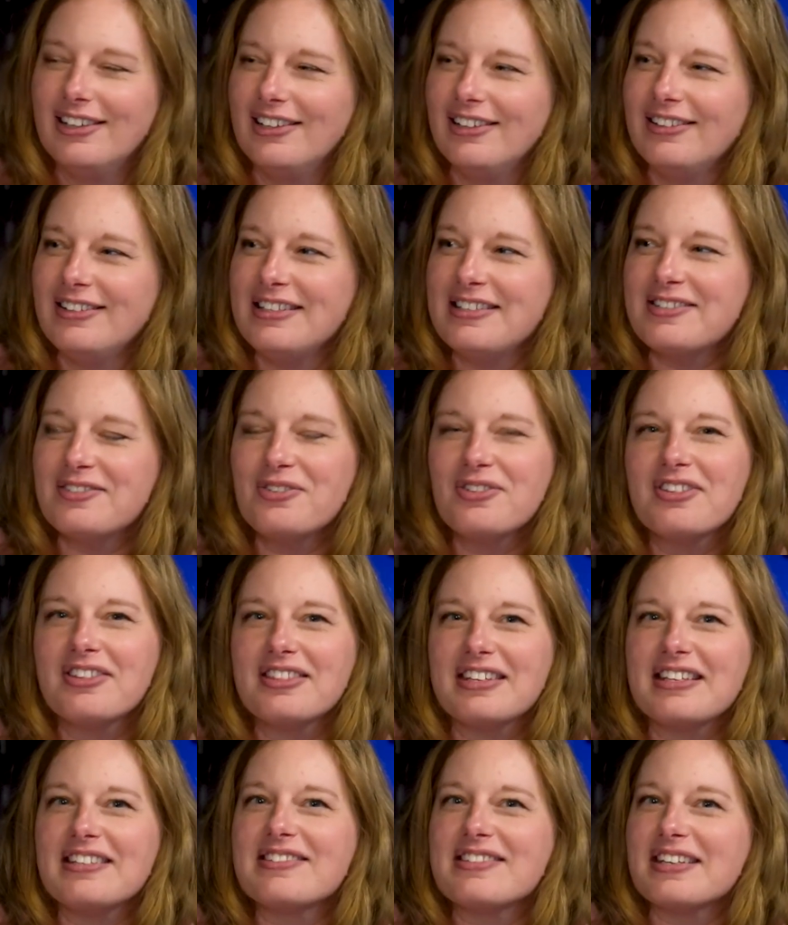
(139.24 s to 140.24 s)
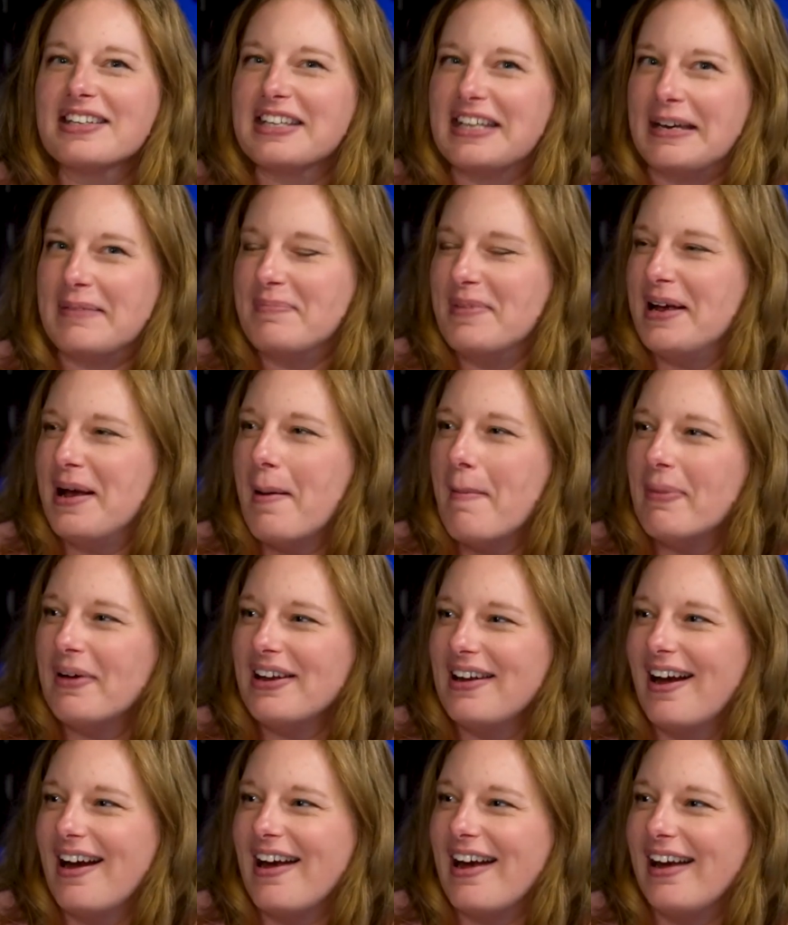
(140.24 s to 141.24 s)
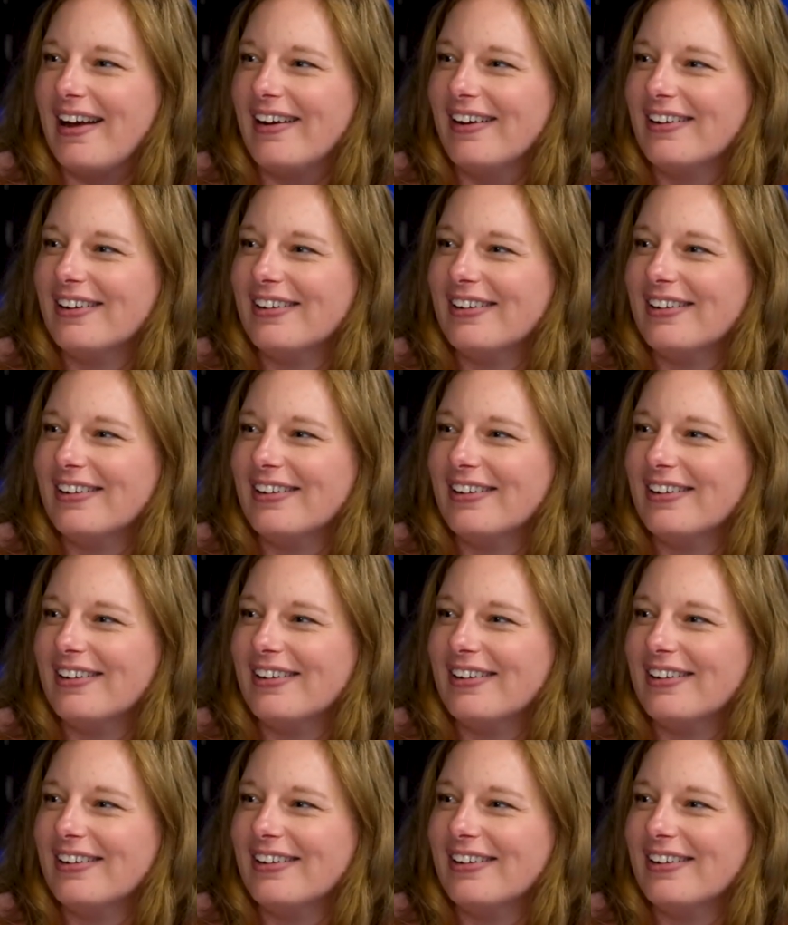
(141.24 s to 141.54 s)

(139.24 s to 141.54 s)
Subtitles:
these are the things that keep me up at night.